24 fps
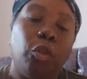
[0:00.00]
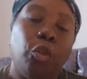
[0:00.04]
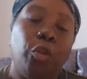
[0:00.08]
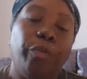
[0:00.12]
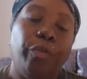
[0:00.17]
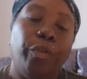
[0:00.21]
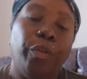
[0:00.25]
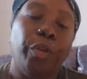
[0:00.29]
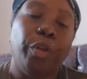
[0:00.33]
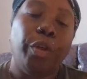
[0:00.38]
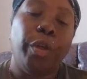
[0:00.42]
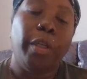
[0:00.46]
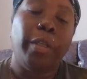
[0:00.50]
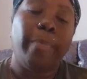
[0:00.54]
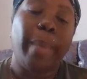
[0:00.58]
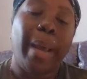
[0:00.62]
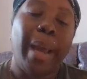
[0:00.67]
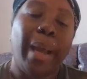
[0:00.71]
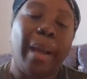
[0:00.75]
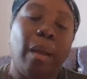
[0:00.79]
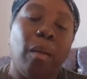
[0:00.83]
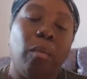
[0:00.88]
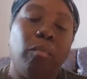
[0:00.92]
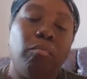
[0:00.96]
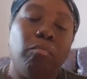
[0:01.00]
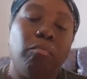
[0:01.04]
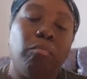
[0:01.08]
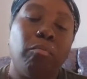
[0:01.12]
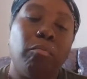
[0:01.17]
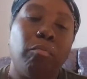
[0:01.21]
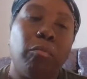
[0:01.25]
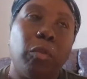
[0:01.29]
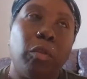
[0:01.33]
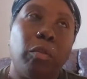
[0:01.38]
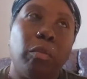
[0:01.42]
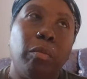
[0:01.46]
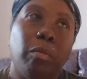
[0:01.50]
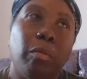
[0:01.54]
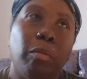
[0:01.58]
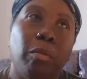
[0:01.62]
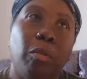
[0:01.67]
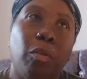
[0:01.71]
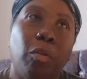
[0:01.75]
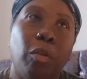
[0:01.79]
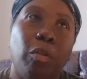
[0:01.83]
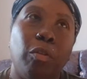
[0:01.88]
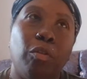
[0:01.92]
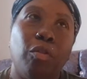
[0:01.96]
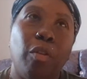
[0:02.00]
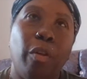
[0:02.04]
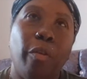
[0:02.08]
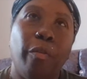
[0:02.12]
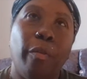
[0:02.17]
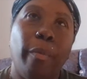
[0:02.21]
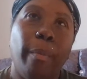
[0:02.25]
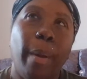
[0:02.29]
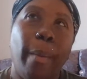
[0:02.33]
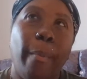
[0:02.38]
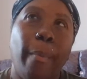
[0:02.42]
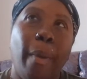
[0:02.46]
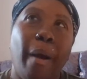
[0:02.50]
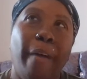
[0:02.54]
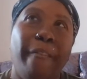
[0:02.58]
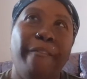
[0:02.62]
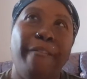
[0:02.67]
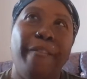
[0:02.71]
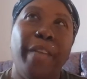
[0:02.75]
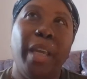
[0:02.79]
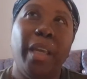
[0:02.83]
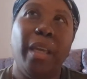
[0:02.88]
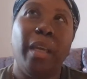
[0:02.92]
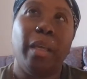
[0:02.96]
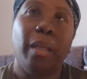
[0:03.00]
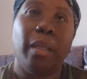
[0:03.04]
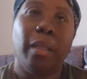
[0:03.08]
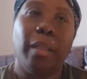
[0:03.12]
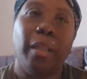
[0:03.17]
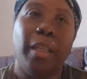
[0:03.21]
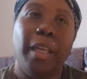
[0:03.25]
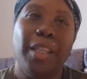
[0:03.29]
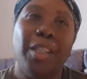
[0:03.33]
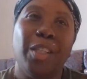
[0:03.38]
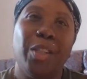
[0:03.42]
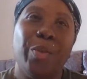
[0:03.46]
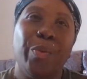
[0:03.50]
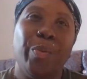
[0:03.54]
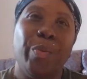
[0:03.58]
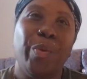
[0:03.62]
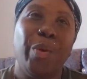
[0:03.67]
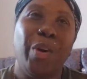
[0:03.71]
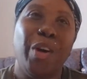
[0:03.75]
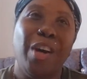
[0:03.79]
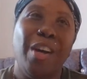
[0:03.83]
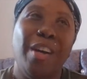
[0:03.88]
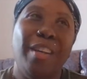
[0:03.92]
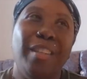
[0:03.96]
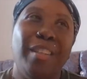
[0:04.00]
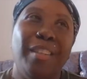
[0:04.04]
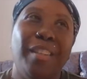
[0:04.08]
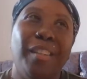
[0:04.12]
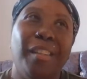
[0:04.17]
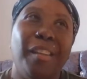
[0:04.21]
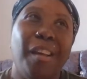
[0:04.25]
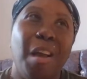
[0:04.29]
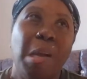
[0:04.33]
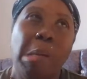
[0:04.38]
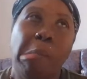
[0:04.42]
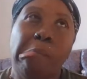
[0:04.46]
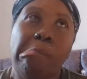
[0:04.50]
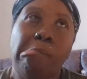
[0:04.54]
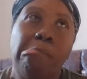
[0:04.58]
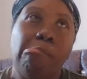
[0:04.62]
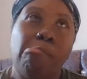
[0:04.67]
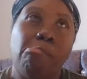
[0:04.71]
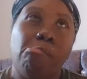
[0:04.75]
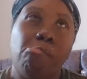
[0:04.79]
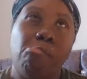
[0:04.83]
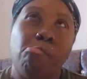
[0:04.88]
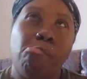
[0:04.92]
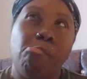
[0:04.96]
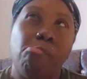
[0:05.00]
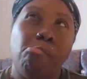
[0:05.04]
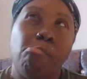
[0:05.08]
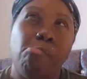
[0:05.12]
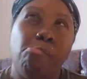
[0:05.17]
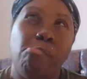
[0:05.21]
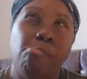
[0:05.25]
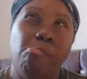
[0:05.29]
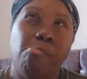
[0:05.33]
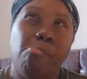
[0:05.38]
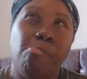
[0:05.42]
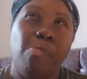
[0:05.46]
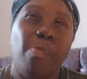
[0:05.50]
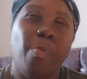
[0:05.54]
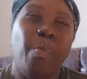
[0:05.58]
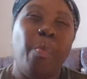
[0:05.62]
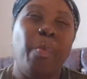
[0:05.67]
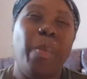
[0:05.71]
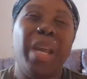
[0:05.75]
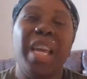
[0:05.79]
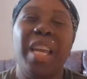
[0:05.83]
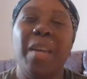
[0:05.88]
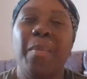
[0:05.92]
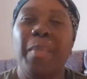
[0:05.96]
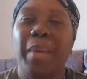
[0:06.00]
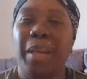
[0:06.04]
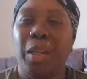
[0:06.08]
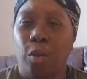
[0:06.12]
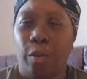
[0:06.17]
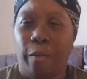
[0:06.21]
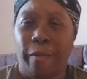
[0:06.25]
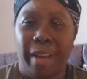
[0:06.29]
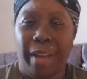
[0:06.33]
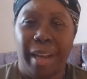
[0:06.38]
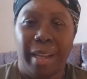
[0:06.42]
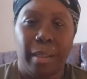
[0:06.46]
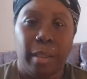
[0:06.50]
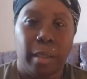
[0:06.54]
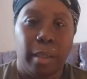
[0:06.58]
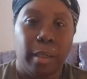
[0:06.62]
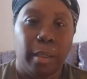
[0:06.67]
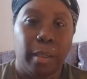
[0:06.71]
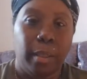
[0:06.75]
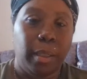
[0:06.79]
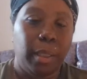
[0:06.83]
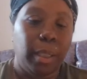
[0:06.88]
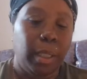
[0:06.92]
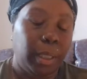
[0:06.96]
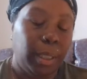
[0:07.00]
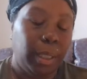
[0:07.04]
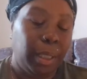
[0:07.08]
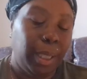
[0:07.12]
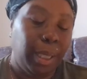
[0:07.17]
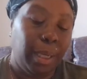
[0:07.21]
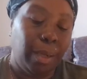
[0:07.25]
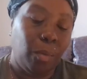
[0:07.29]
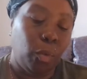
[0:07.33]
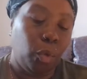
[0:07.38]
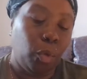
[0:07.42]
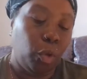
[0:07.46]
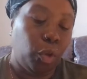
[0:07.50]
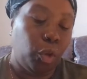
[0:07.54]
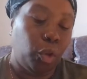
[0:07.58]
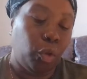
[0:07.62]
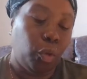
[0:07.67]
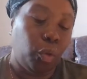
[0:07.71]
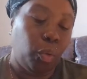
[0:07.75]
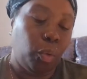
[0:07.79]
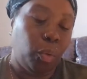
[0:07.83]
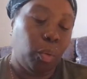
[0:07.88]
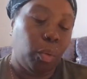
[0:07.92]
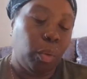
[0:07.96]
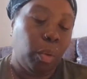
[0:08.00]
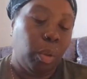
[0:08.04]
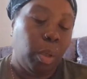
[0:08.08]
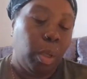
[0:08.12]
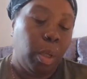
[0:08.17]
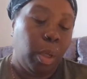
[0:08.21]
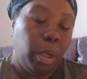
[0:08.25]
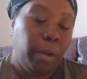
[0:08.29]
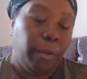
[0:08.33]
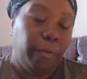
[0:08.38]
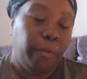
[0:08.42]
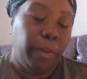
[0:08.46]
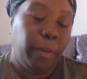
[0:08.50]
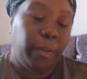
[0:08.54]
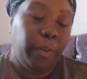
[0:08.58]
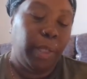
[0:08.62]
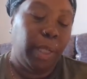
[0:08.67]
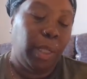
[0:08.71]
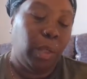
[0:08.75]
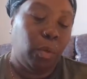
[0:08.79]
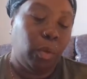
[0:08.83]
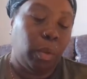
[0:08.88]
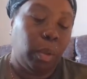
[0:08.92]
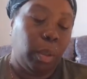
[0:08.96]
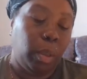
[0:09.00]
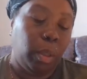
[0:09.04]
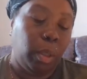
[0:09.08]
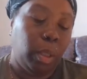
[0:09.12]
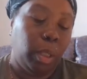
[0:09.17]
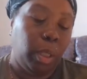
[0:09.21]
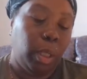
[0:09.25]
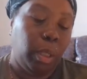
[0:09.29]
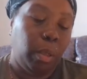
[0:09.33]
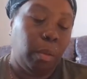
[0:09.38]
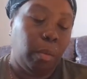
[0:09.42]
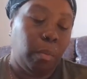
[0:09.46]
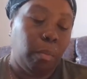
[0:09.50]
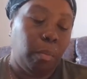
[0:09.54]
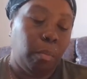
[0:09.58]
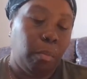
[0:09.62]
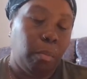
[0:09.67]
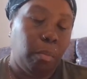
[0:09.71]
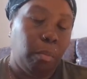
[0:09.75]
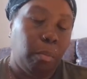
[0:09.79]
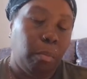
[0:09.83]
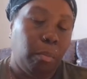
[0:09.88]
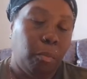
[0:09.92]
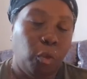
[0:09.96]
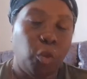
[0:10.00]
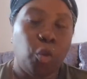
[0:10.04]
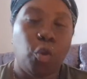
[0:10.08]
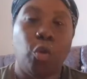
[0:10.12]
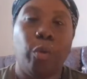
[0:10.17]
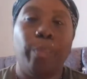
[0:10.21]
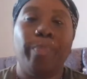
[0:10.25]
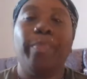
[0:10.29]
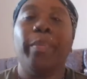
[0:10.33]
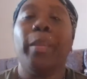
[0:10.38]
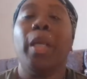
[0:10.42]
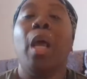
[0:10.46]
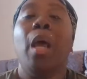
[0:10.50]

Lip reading: good few years back. God, I was trying to remember. I think this was maybe 2016. I'm not sure. 15 or 16. I'm not sure.